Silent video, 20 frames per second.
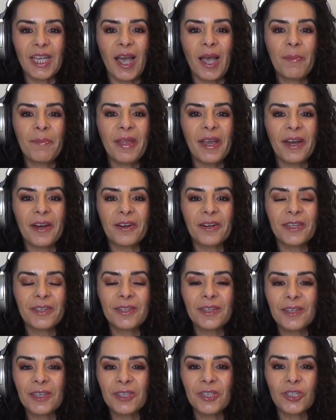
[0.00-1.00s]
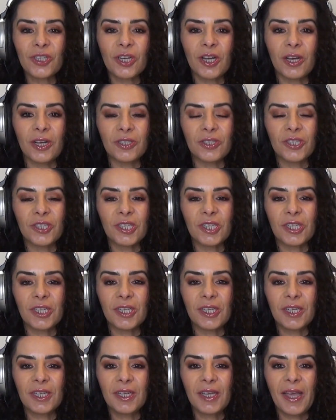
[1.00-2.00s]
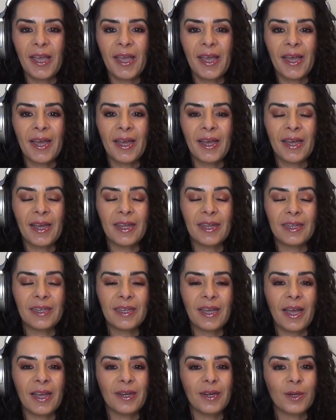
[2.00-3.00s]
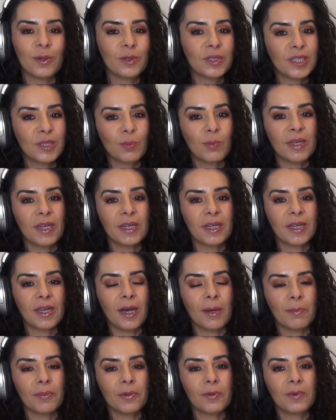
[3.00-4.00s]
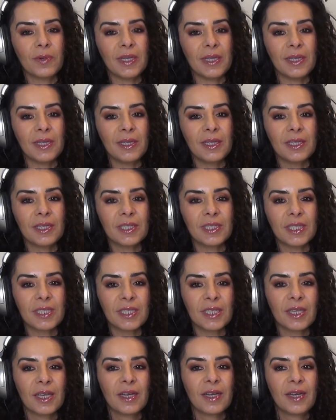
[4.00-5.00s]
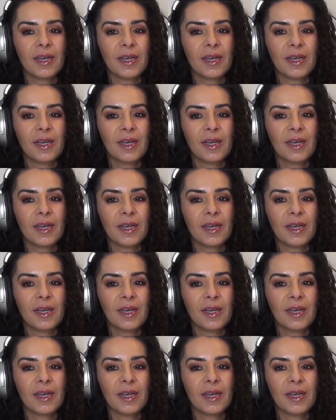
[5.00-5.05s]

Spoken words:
I'm Ariel Kashanchi, and I know it's been a couple weeks.